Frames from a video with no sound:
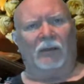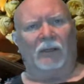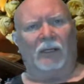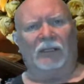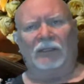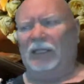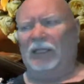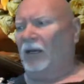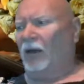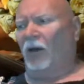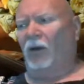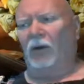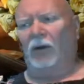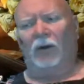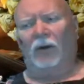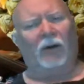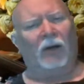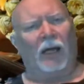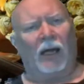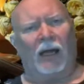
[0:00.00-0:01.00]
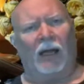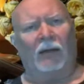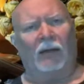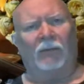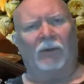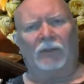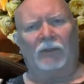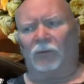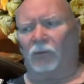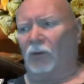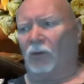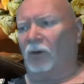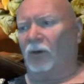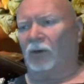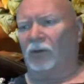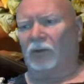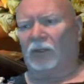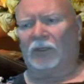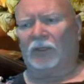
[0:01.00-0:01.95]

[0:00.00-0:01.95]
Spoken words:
Is that all your life is worth?